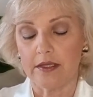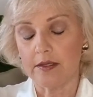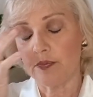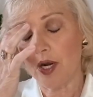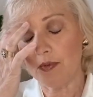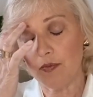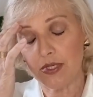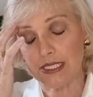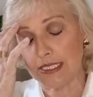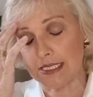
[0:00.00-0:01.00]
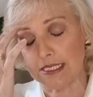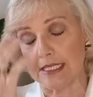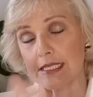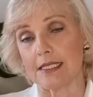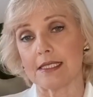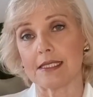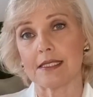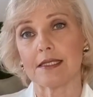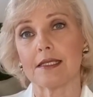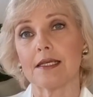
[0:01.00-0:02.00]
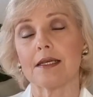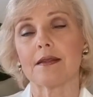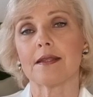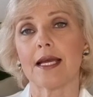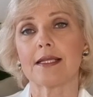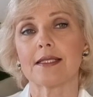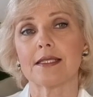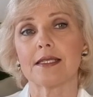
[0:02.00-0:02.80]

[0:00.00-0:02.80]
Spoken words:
The problem with this is that